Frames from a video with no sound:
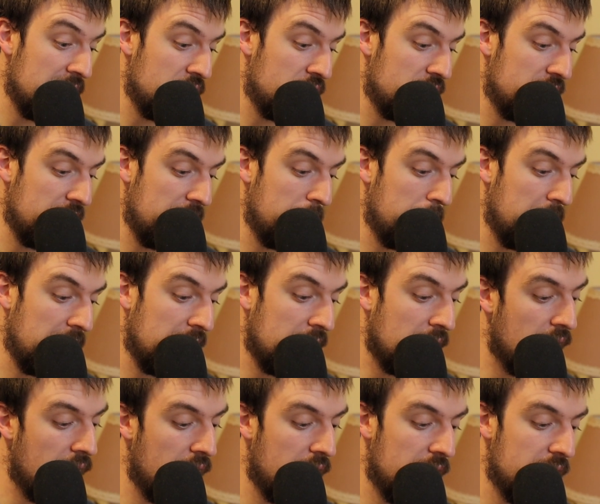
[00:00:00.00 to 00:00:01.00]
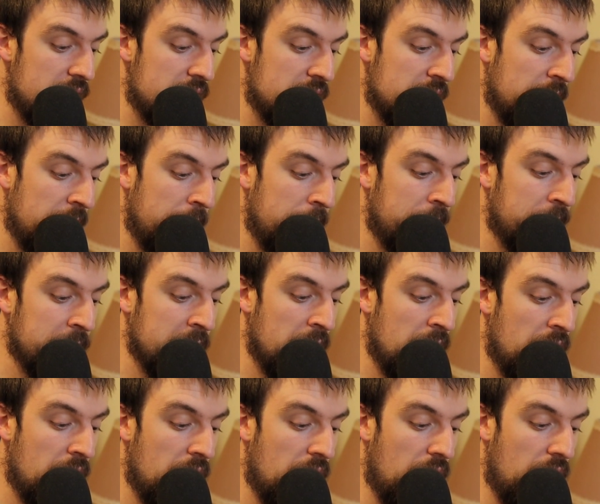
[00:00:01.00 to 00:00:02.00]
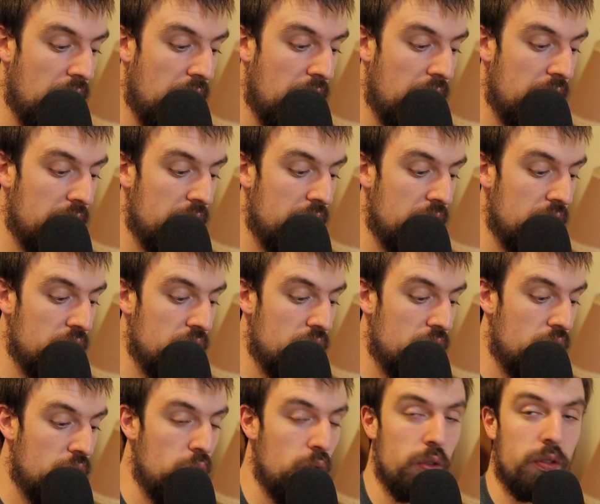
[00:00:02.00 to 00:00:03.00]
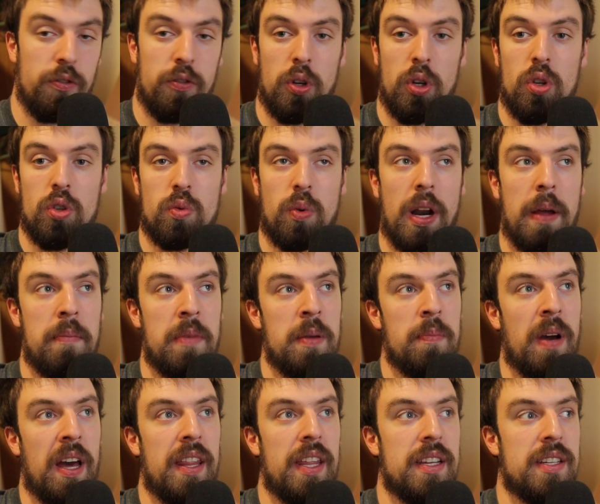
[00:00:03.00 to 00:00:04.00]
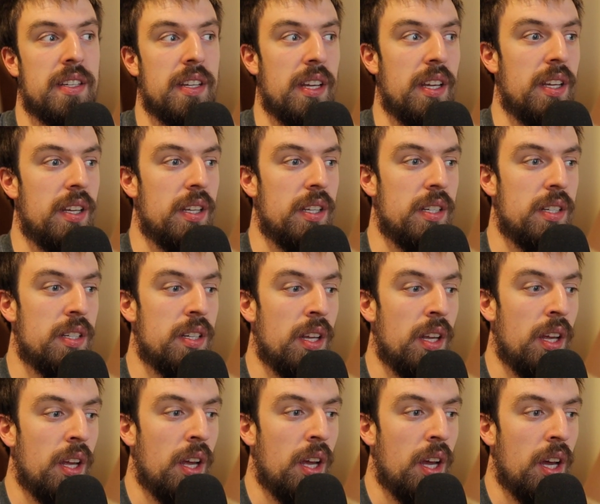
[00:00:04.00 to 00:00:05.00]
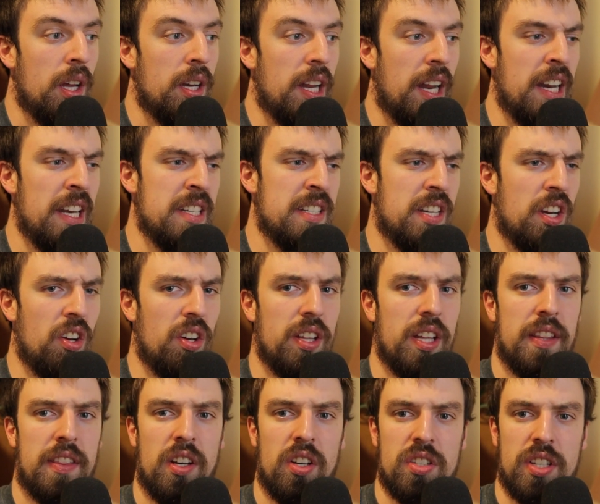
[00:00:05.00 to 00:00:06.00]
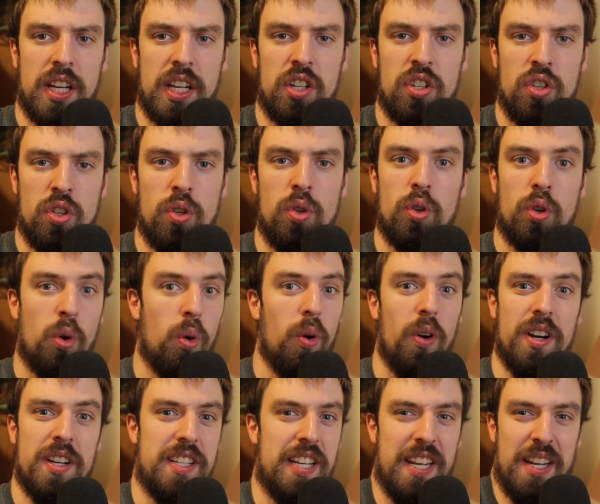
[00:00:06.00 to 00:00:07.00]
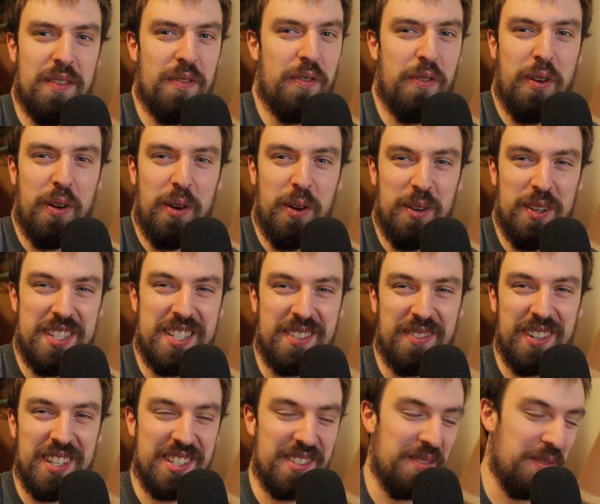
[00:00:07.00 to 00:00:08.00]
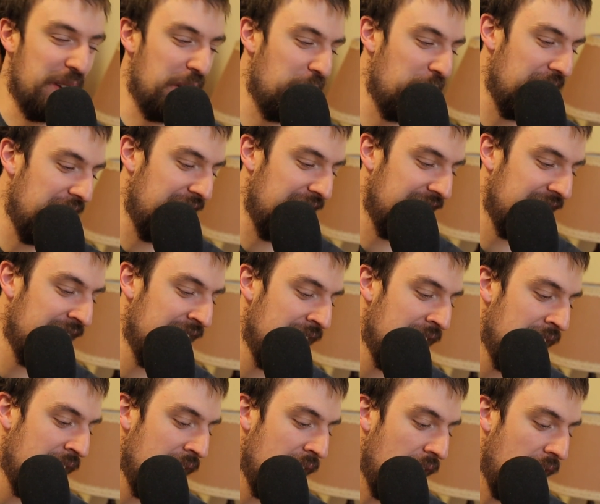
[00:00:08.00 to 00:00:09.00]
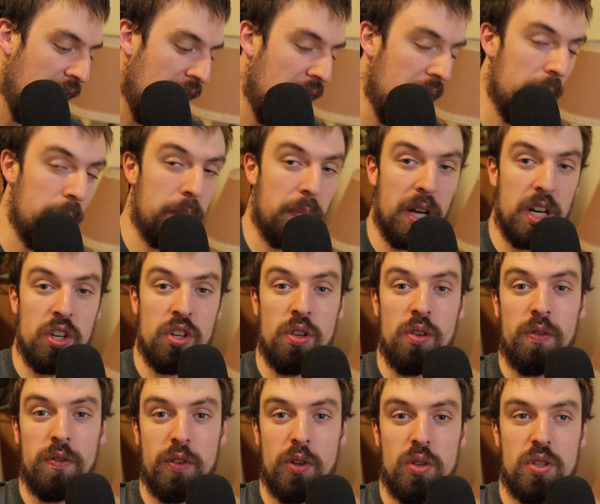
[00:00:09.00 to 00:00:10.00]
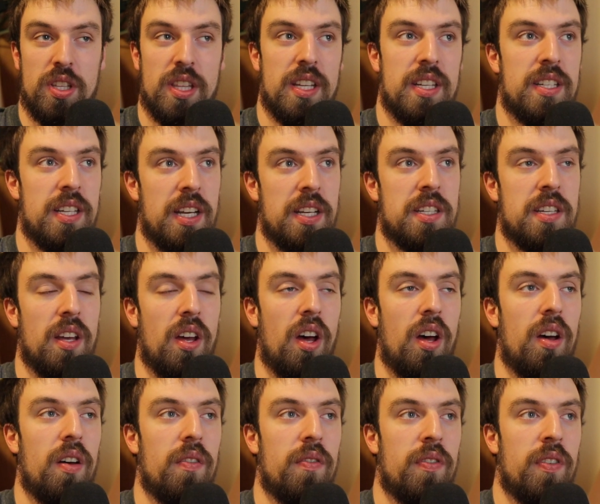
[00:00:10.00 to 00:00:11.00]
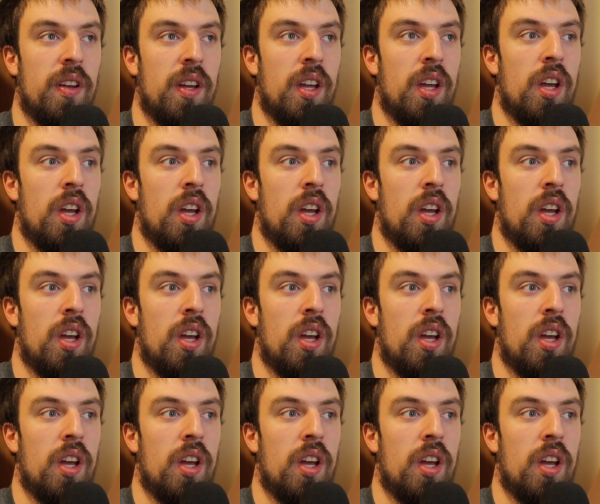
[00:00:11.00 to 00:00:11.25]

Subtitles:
interesting because new foods, what I mean by this is not necessarily that there's like new quarantine foods, which would be weird. But new foods in the sense of,